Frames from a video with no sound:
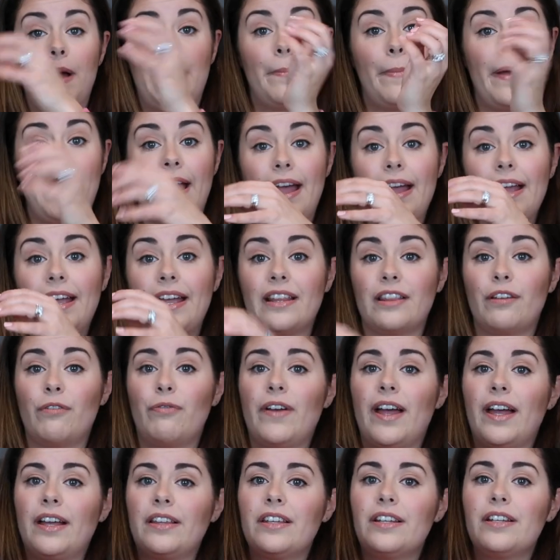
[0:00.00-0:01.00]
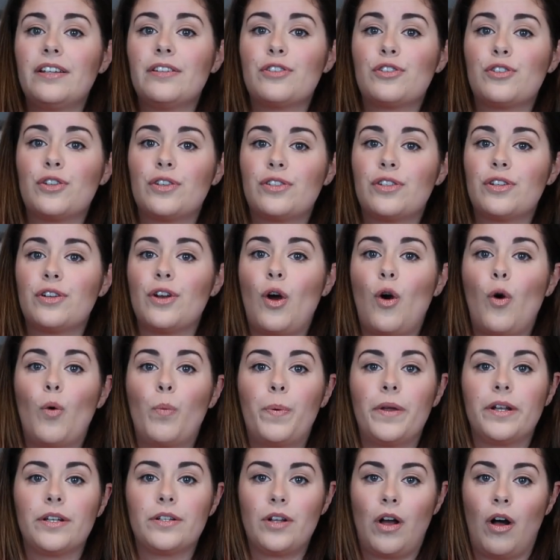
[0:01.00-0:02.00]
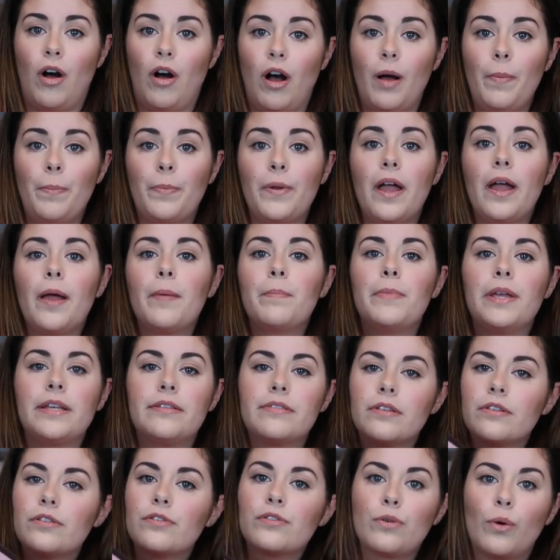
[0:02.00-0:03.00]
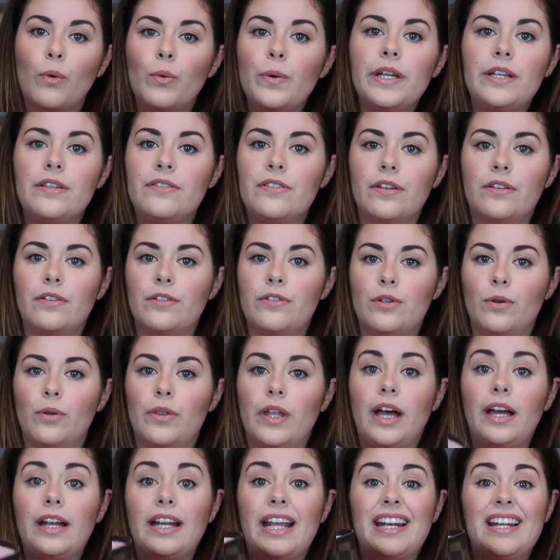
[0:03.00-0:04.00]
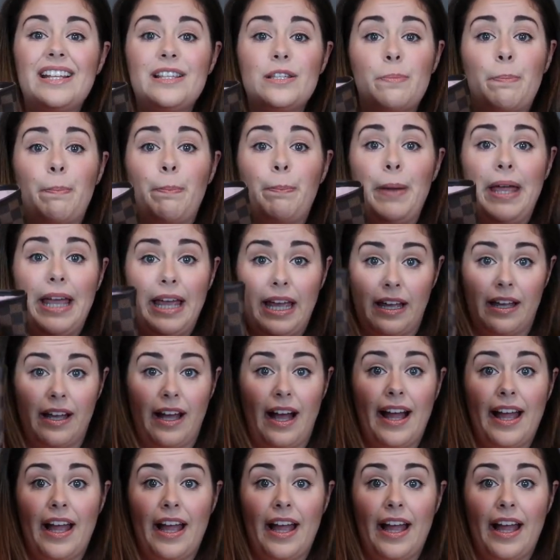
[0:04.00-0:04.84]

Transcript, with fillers: my bag and the fact that it's just an open top makes it so easy to do that and it's big.